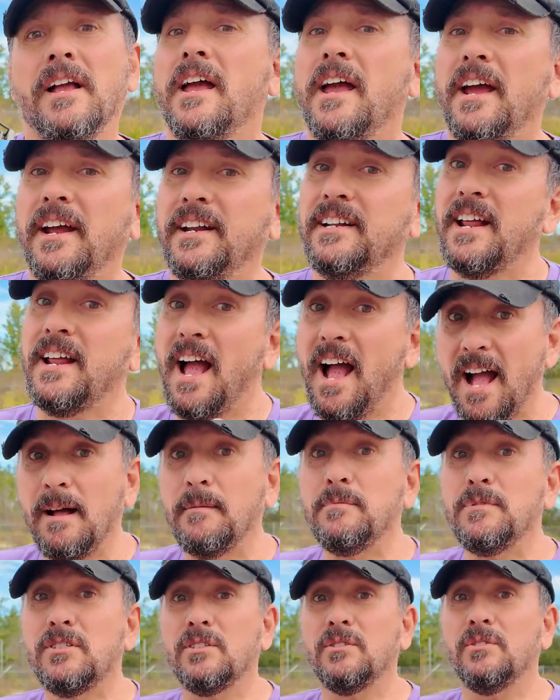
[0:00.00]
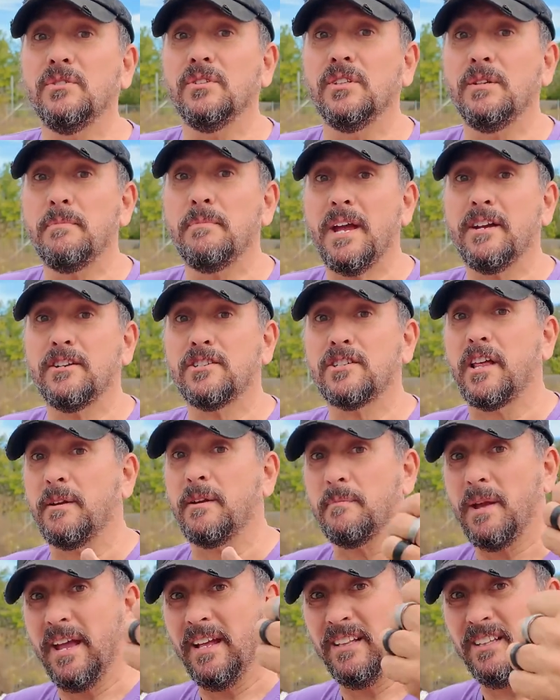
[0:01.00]
and it absolutely bashed
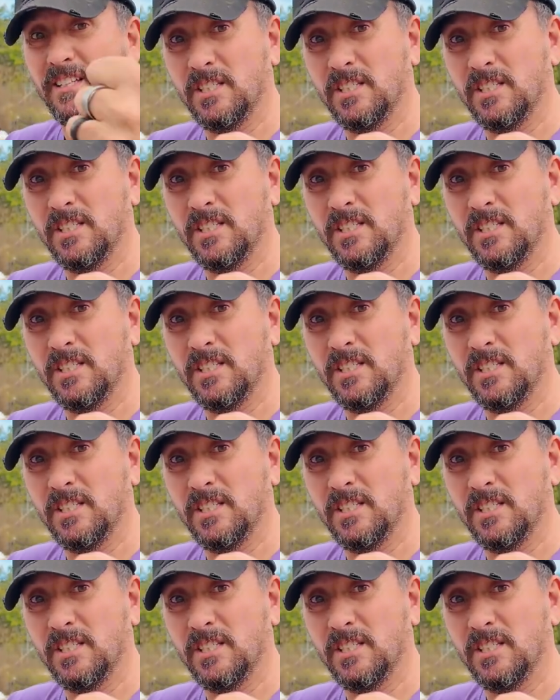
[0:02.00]
like mad. The